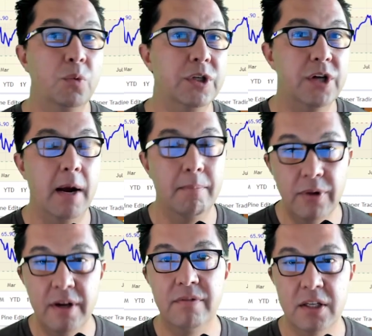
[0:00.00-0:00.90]
which I
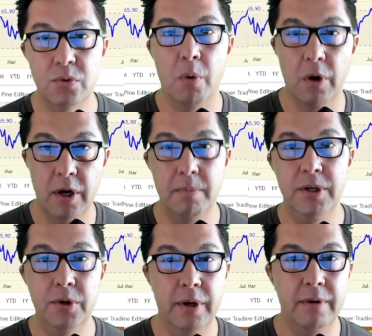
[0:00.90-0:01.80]
believe that's what we're going to be
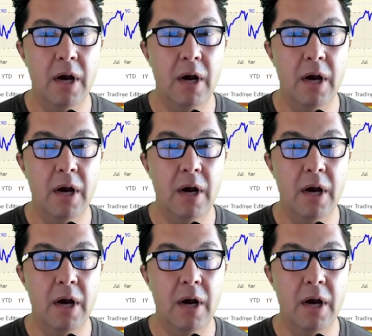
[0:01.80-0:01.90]
doing.